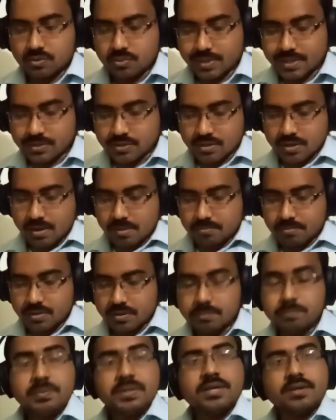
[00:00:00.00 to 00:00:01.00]
question number
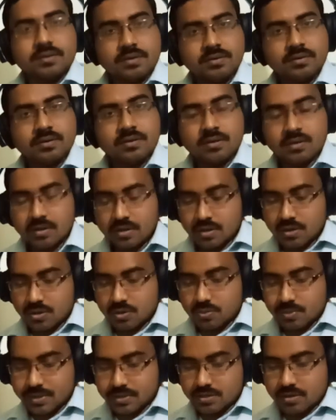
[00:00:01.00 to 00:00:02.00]
B.
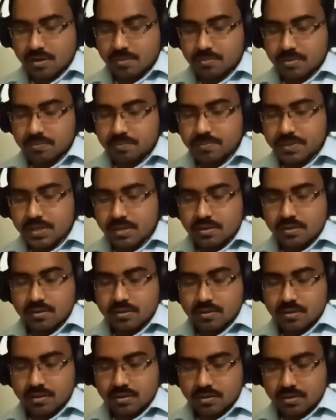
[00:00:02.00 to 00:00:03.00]
Question number B,
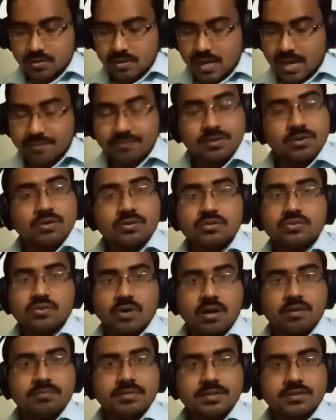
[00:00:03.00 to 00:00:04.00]
I will not
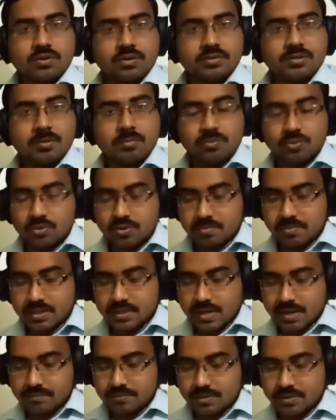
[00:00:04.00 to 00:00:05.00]
solve it on the board,
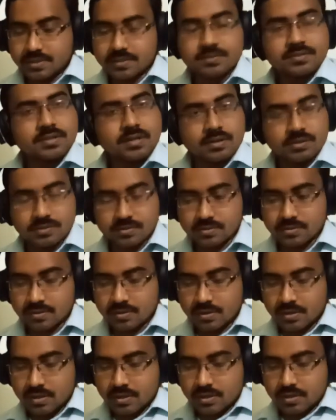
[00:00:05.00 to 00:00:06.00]
but I will discuss.
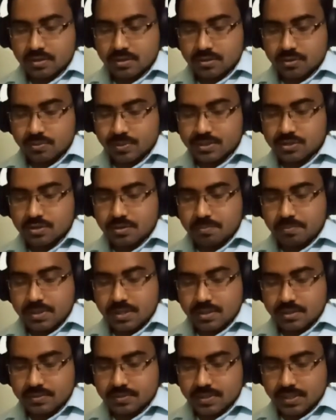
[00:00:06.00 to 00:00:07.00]
Question
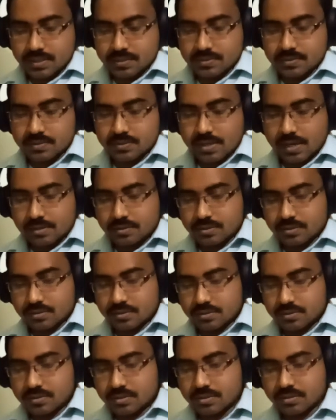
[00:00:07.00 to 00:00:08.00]
B says that
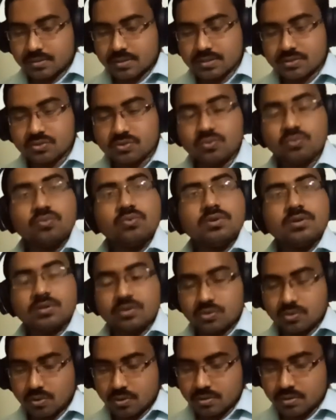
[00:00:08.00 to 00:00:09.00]
the school
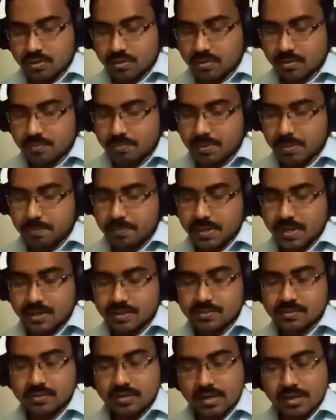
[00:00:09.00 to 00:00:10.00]
cook
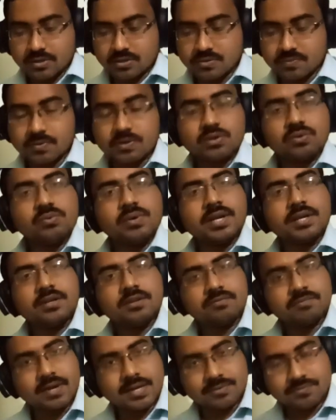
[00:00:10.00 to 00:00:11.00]
prepares lunch for
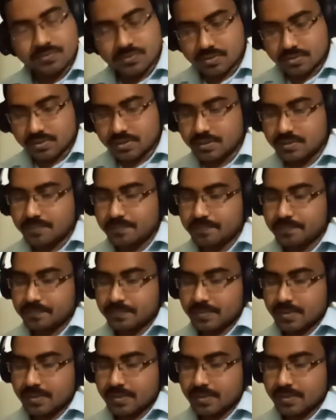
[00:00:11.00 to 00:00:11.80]
285 children.